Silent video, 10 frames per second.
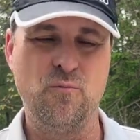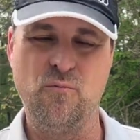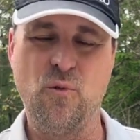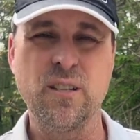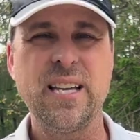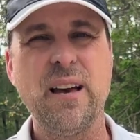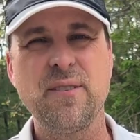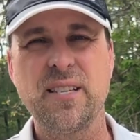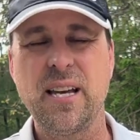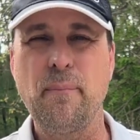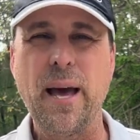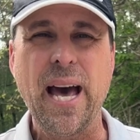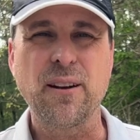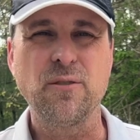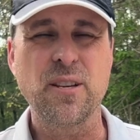wants to have a set of
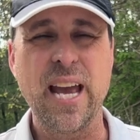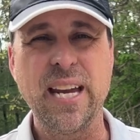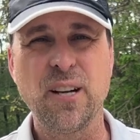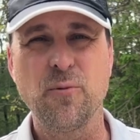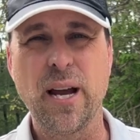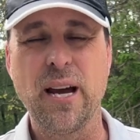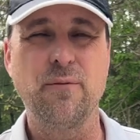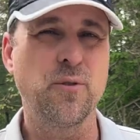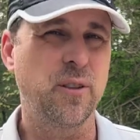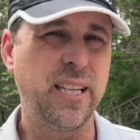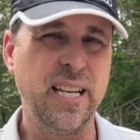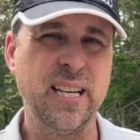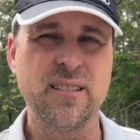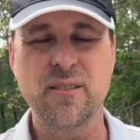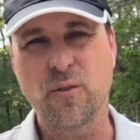paddles hanging around for the
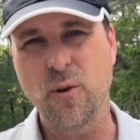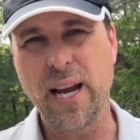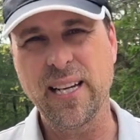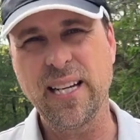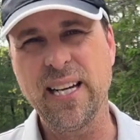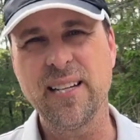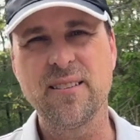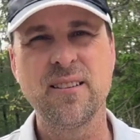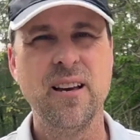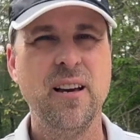kids, the grandkids,